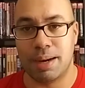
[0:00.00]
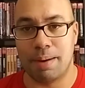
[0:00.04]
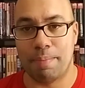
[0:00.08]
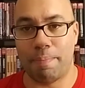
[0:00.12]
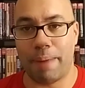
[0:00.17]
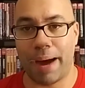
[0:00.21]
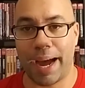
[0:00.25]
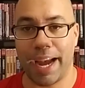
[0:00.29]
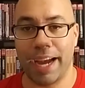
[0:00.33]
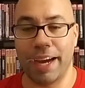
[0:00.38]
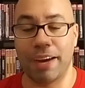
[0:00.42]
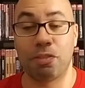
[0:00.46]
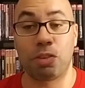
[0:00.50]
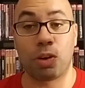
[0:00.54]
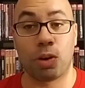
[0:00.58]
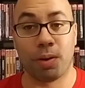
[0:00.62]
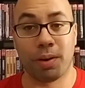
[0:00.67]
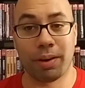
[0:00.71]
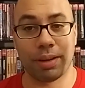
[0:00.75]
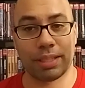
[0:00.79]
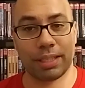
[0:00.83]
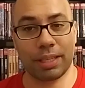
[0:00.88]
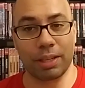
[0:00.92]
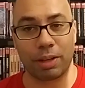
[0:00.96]
by, of
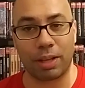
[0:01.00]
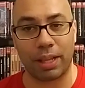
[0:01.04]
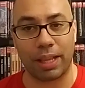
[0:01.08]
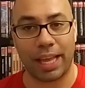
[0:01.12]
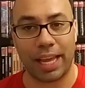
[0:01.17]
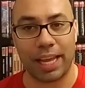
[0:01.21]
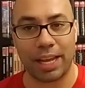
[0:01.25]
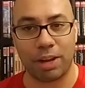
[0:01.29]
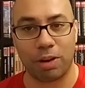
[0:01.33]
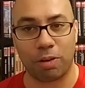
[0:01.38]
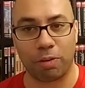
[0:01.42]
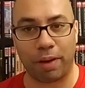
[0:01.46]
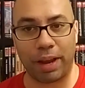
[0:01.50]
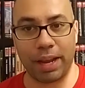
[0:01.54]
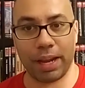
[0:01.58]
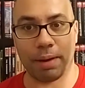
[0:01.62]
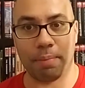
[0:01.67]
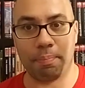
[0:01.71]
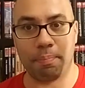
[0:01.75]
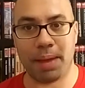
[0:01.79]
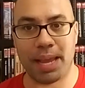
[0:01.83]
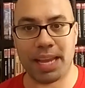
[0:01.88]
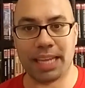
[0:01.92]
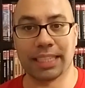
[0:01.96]
course, the late, great,
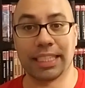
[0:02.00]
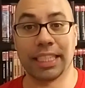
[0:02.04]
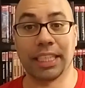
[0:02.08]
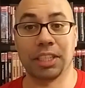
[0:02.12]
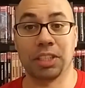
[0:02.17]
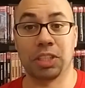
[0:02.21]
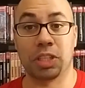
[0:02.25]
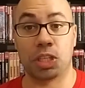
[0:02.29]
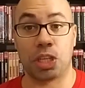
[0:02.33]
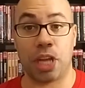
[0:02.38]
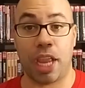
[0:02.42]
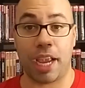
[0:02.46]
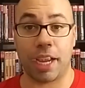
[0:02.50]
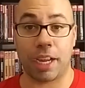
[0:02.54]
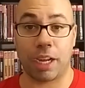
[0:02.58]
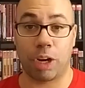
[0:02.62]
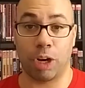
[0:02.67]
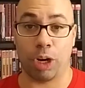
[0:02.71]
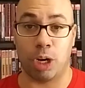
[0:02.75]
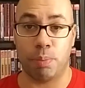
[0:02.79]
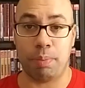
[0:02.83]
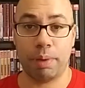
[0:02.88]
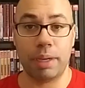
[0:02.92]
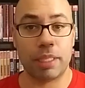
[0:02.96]
amazing Jack
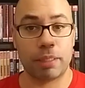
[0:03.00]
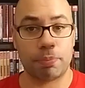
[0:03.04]
Kirby.